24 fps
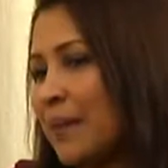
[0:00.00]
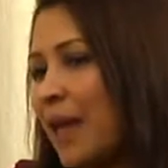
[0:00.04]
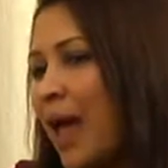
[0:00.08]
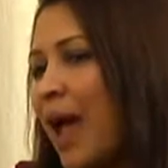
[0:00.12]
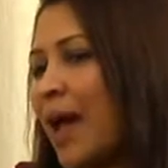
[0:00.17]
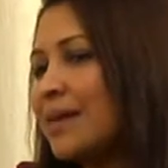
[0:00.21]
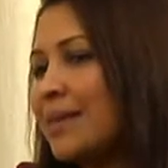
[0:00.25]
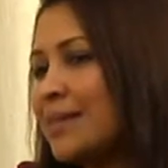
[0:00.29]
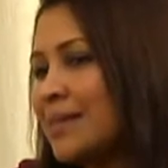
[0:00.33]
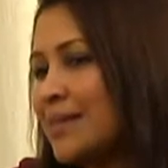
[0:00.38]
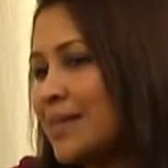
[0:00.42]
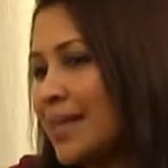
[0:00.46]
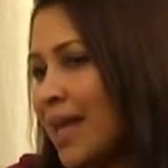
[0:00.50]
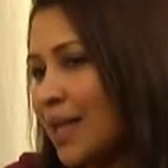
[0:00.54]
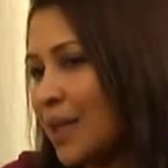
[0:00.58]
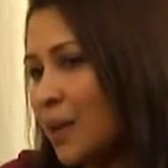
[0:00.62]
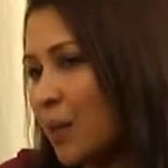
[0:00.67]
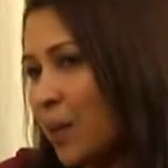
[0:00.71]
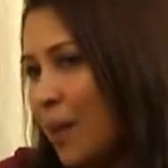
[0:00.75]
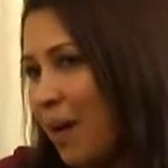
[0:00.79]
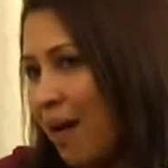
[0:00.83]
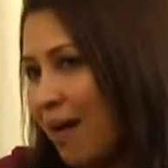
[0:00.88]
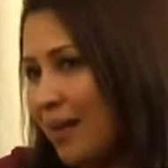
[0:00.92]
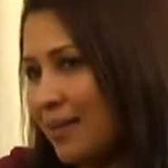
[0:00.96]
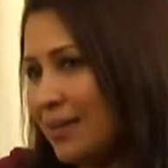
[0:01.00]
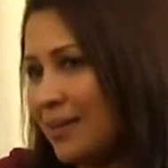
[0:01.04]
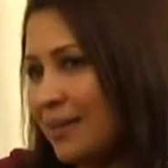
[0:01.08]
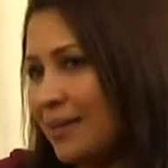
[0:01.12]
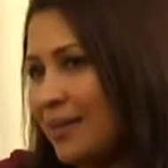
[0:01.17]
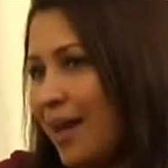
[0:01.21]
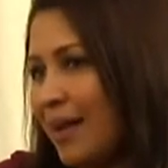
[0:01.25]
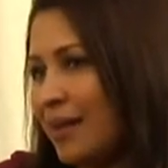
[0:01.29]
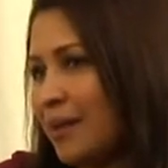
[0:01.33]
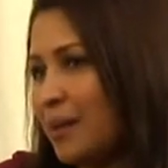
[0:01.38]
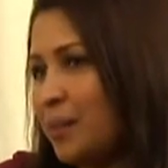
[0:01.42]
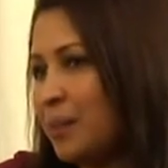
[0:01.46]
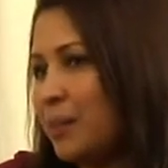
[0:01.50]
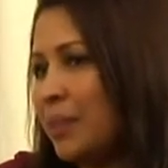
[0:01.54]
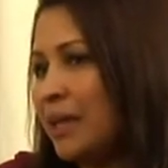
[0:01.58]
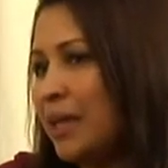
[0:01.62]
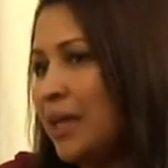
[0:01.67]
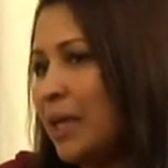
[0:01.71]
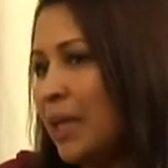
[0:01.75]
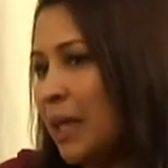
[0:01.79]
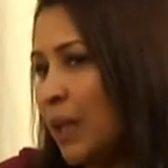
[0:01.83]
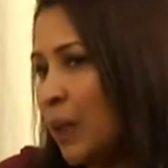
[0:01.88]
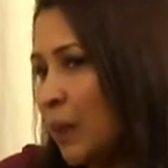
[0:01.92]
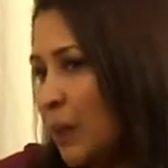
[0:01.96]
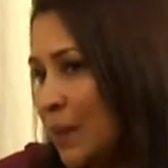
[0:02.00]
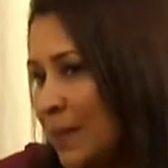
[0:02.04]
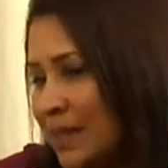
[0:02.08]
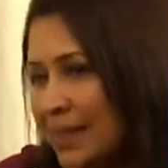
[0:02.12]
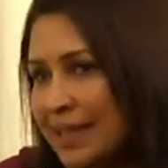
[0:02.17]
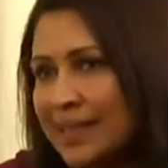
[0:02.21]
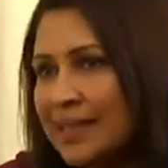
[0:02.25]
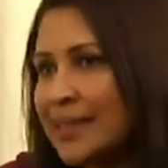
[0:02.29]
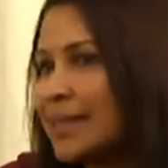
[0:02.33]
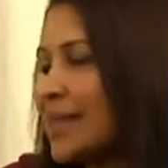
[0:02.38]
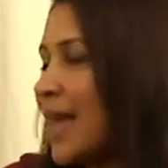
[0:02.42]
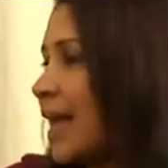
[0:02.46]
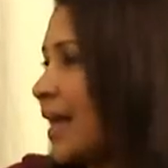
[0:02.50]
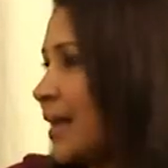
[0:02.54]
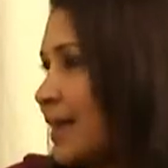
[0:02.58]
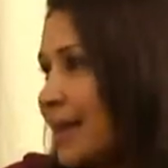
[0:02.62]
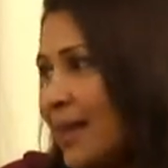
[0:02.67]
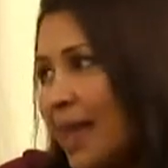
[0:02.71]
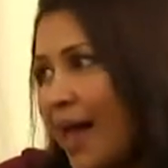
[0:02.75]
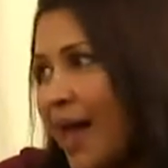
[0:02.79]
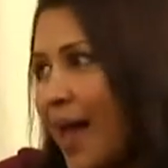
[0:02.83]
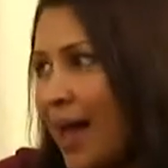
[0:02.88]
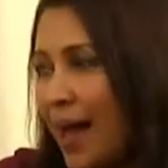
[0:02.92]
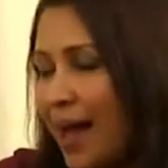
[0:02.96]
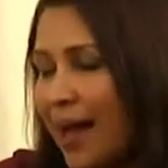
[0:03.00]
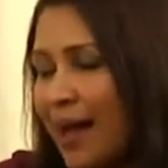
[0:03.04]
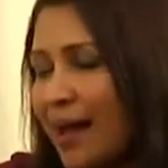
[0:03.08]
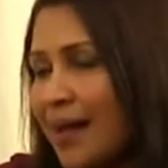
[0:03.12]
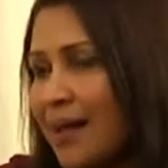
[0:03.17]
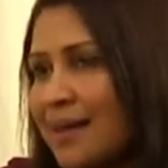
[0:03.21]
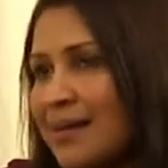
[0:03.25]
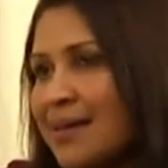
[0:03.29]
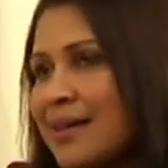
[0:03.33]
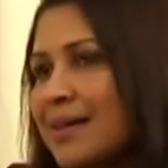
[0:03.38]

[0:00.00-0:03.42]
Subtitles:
unless otherwise that prerequisites are there,